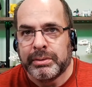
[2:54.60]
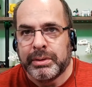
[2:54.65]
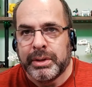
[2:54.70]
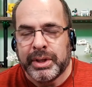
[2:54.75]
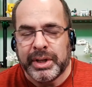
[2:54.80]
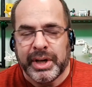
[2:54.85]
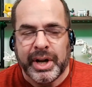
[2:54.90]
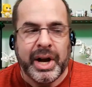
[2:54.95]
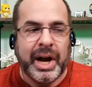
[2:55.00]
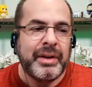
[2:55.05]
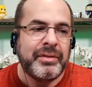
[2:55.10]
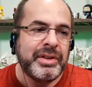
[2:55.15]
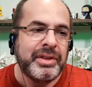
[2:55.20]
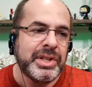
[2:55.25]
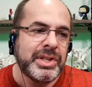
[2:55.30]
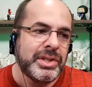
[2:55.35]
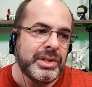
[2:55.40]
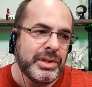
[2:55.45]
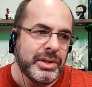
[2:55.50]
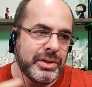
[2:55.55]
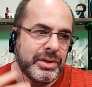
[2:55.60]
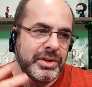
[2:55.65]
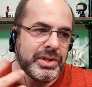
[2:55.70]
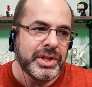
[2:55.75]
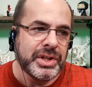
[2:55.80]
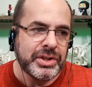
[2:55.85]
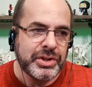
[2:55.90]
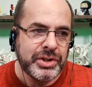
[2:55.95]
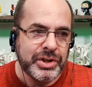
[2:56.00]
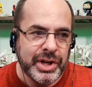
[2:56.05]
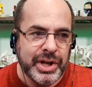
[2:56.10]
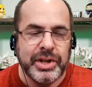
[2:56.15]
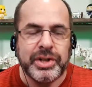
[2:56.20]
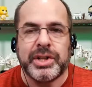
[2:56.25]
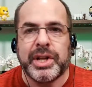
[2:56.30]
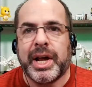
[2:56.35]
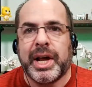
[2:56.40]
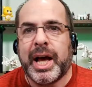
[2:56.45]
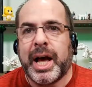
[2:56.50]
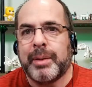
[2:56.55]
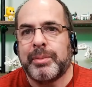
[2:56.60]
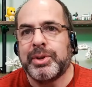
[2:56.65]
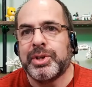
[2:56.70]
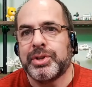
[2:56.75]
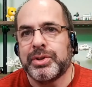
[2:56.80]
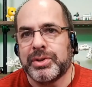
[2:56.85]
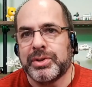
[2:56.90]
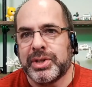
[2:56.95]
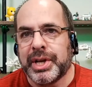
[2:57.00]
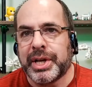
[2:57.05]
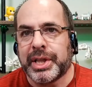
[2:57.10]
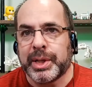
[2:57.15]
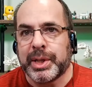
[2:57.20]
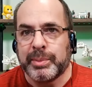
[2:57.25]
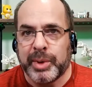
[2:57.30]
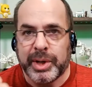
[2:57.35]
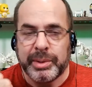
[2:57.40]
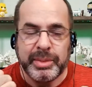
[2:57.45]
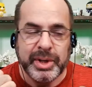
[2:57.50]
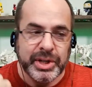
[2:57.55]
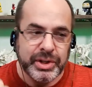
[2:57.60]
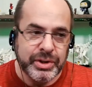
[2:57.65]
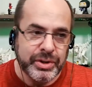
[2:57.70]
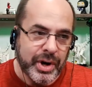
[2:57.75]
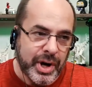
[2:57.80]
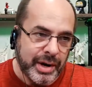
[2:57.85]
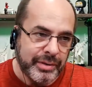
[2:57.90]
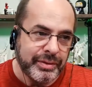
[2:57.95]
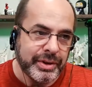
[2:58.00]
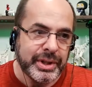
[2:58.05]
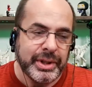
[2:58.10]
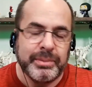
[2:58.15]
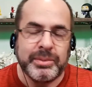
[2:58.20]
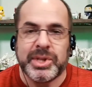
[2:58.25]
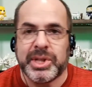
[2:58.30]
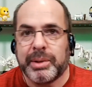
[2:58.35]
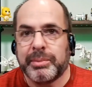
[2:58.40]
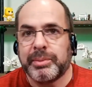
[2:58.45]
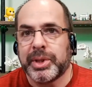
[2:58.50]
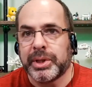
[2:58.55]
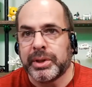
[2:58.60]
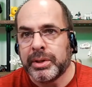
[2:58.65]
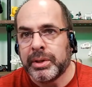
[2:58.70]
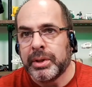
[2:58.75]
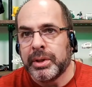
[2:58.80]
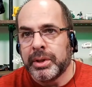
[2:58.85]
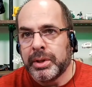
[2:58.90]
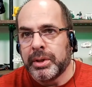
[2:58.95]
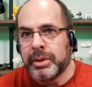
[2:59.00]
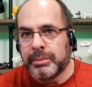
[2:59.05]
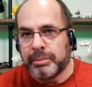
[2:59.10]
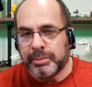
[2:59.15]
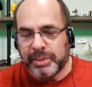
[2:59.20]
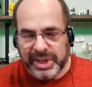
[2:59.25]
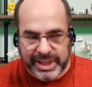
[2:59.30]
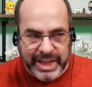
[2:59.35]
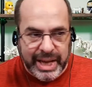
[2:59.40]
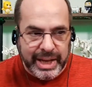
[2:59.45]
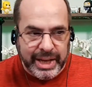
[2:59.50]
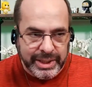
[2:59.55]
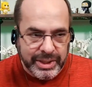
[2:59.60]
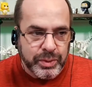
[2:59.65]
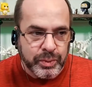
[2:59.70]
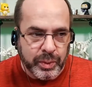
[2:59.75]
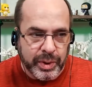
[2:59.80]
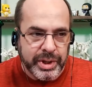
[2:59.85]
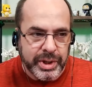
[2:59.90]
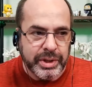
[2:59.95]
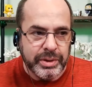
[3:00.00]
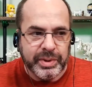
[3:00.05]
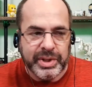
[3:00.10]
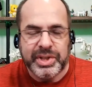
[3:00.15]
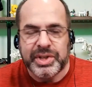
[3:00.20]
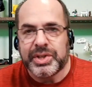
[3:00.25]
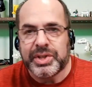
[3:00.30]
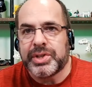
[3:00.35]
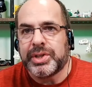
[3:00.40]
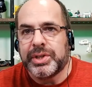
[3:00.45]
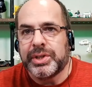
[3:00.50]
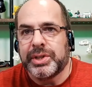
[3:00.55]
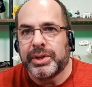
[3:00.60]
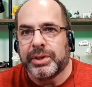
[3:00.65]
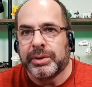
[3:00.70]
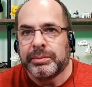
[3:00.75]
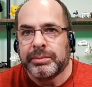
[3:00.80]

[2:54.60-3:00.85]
Now, obviously, there's an exchange that happens. You take their money because you're offering them something, but that's what you exist to do.